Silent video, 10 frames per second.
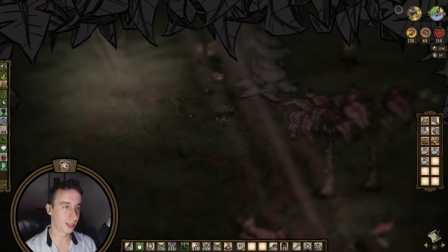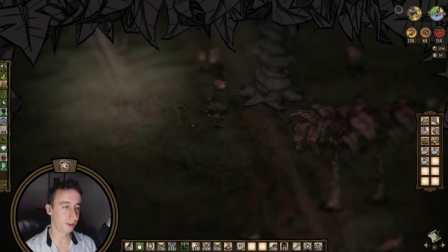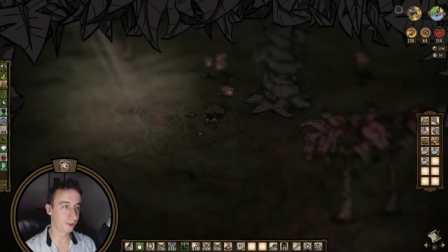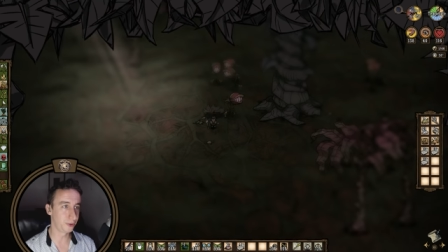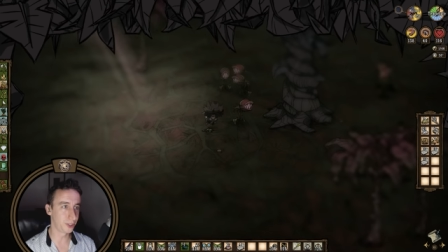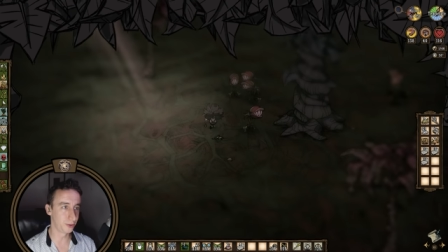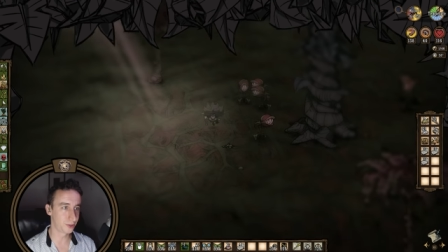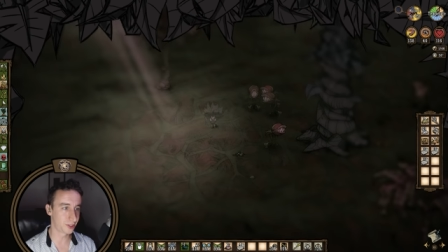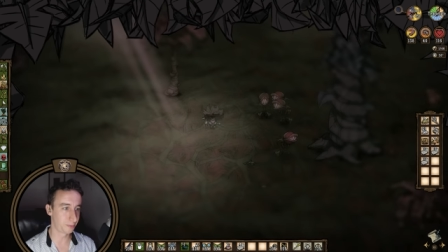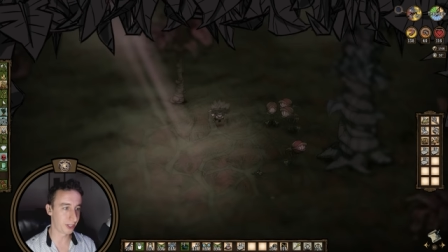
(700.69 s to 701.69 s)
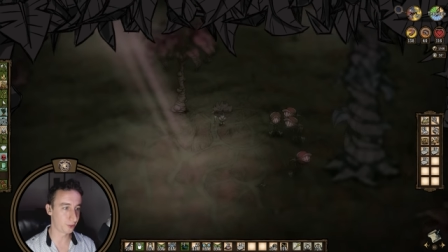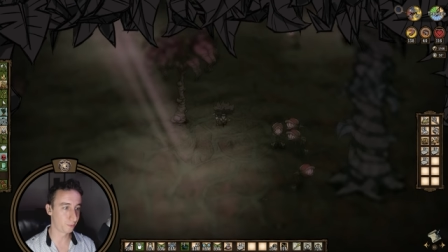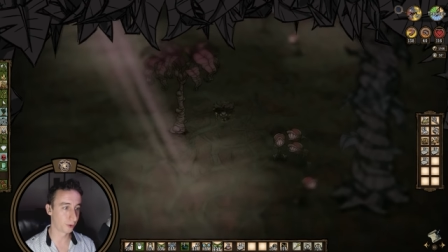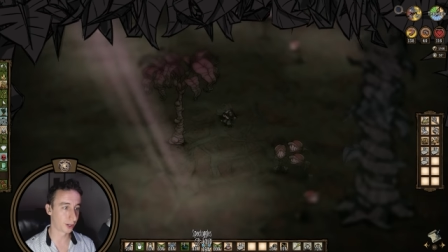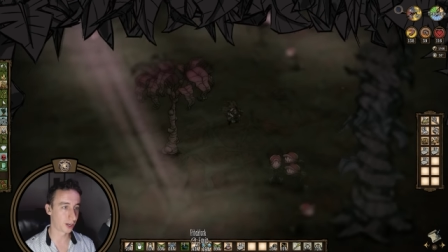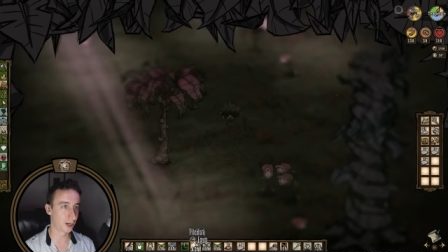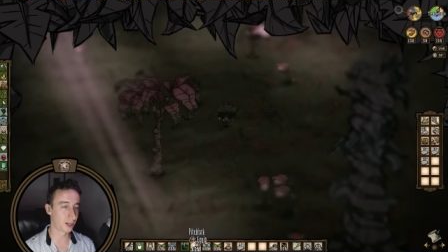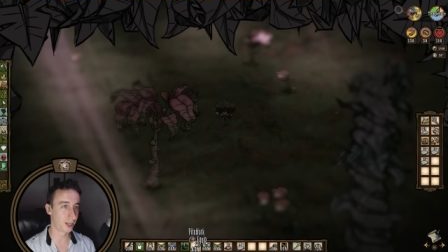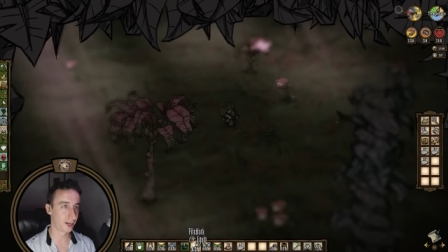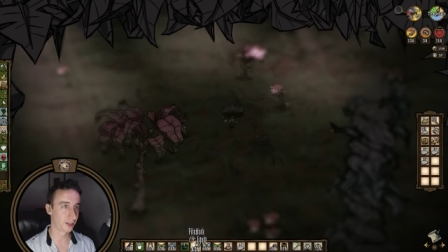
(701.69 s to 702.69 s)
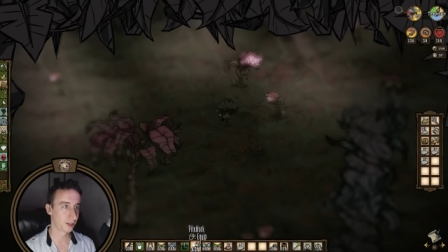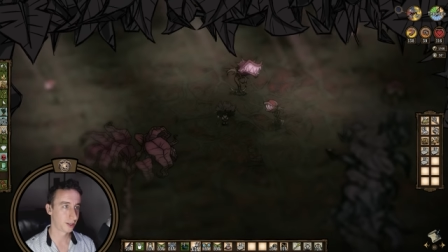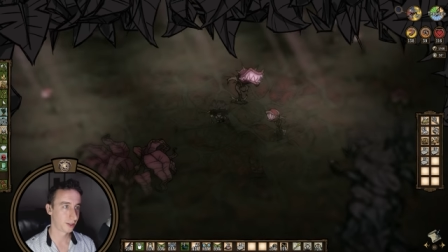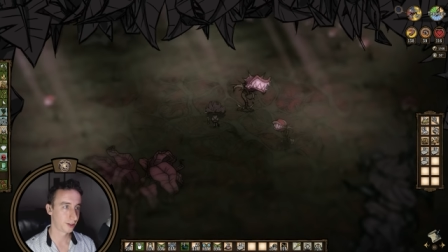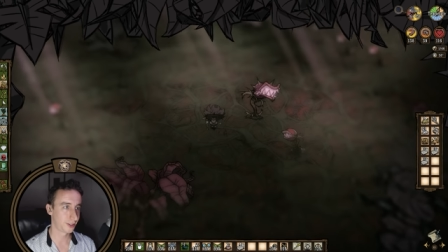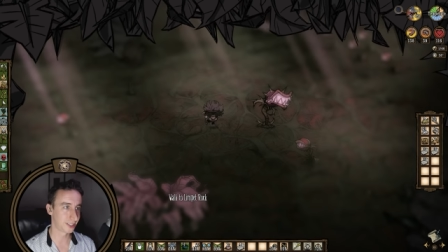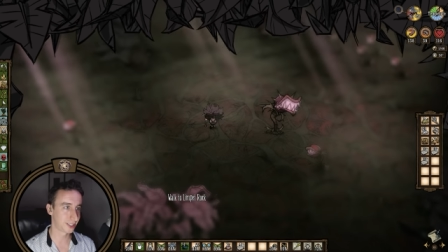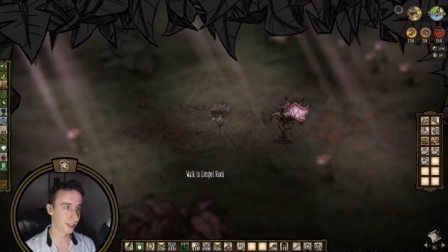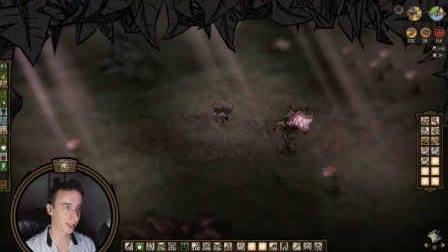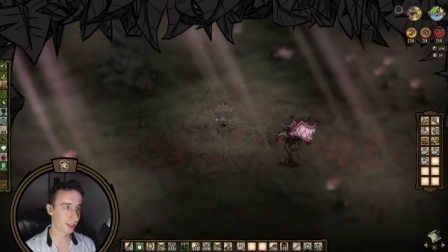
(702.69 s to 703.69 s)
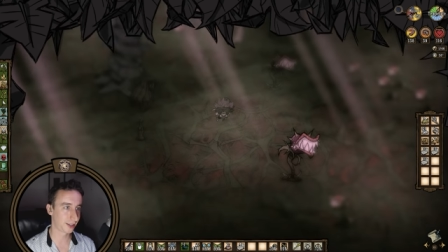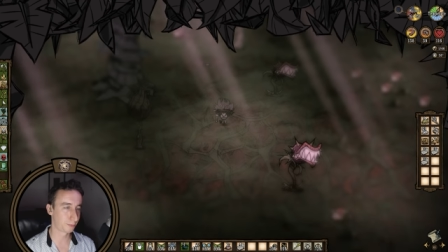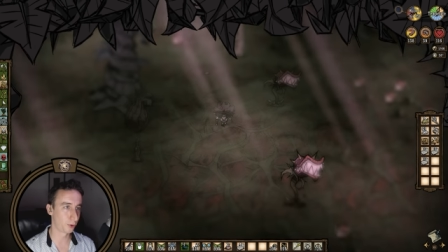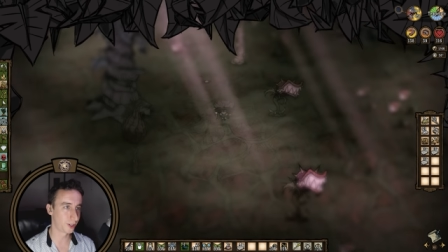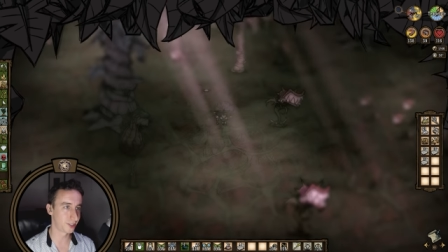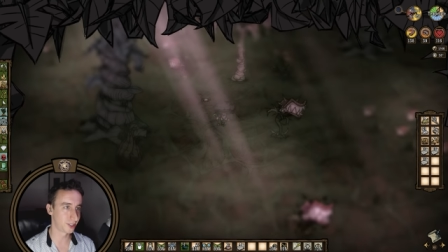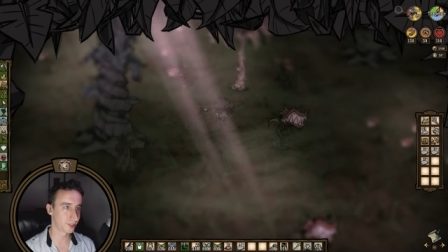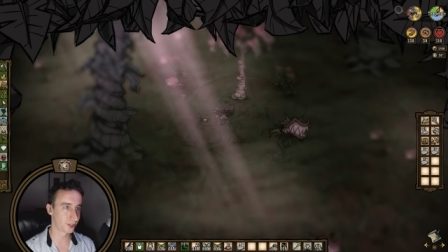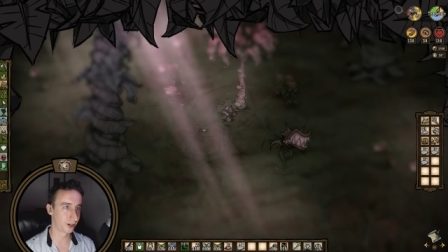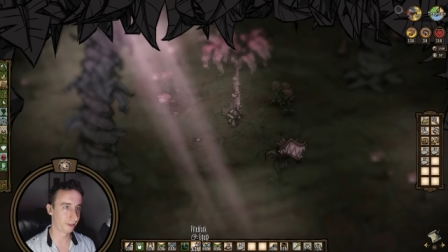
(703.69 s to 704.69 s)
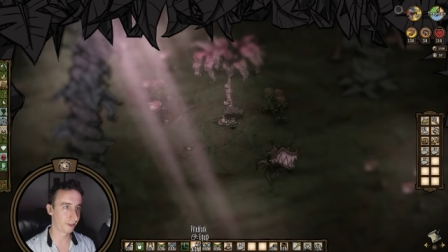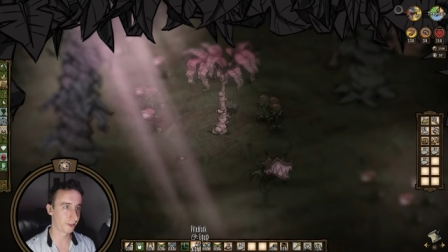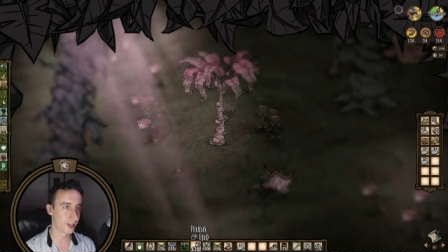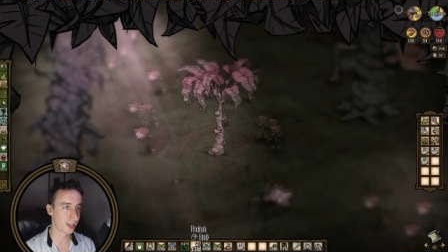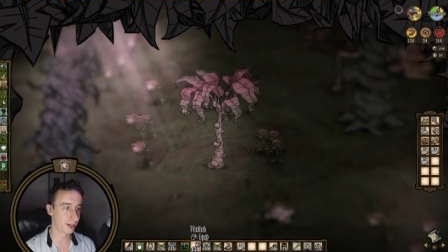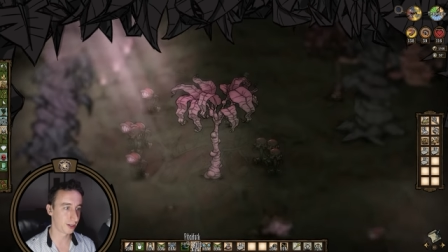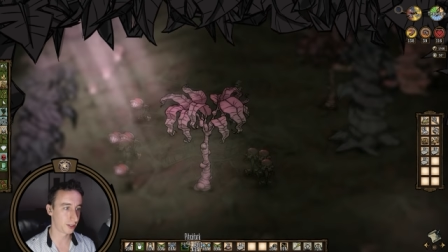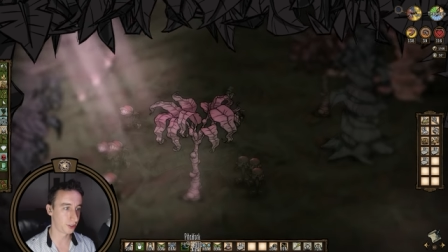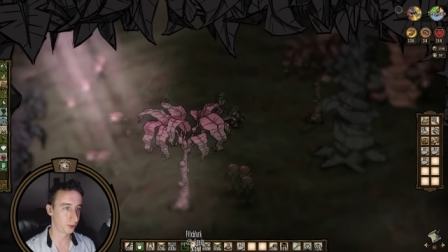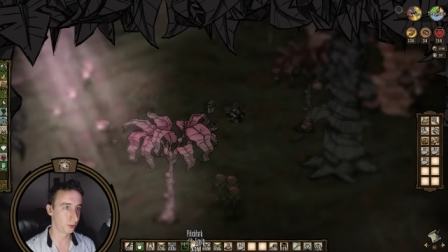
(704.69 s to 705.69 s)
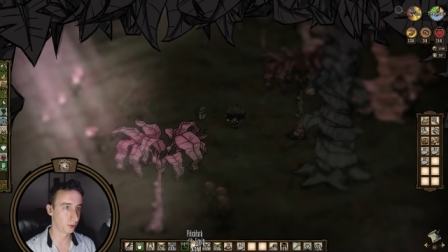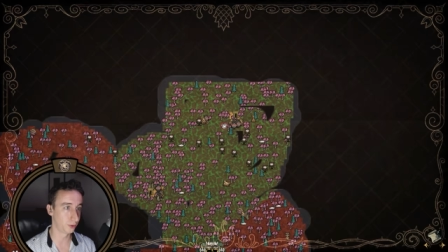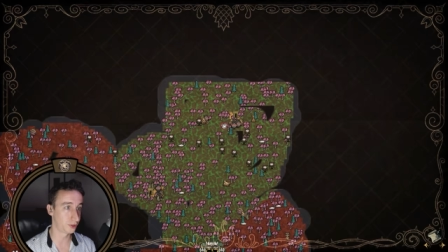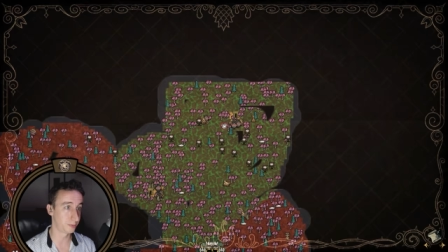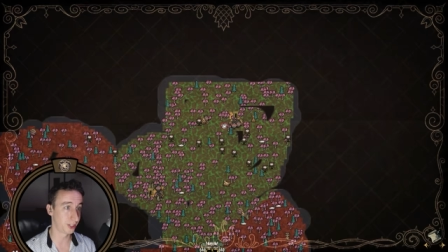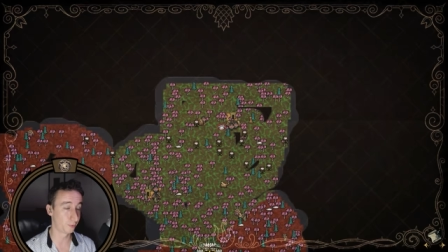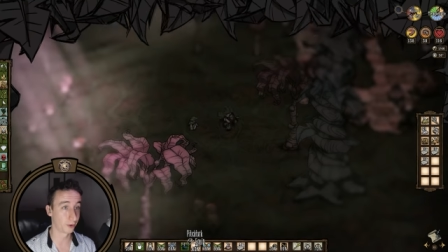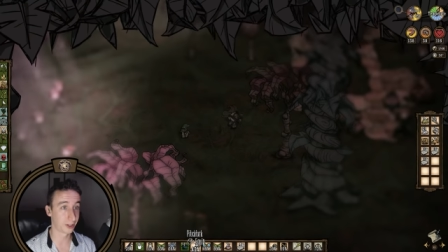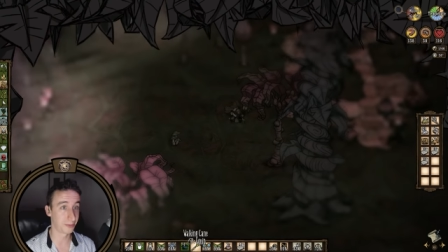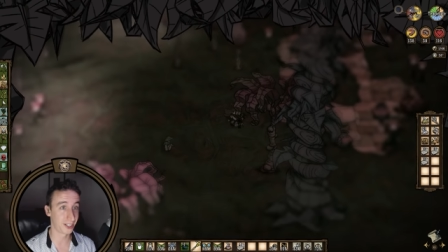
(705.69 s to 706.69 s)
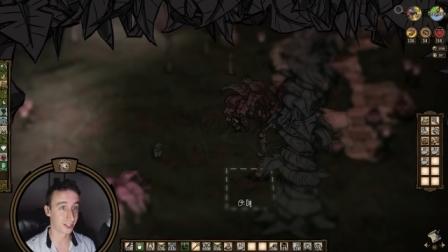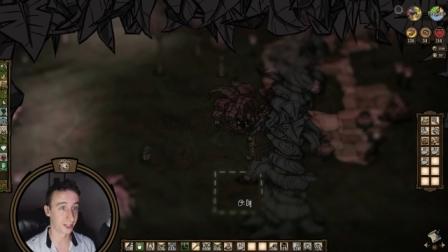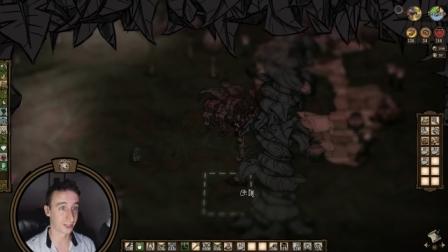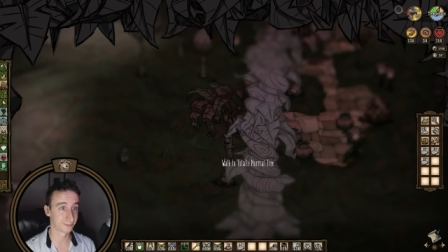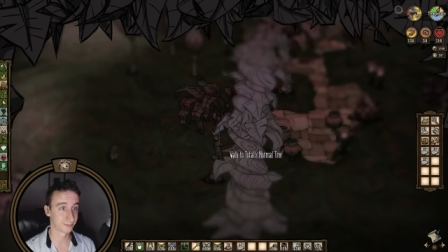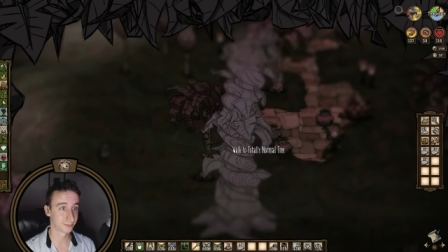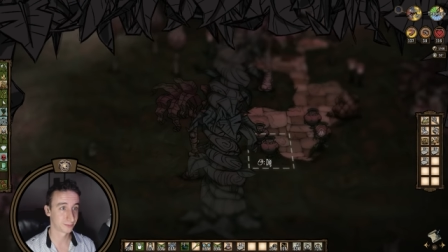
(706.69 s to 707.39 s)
If you use the pitchfork on this poisonous turf, then you lose your pitchfork immediately.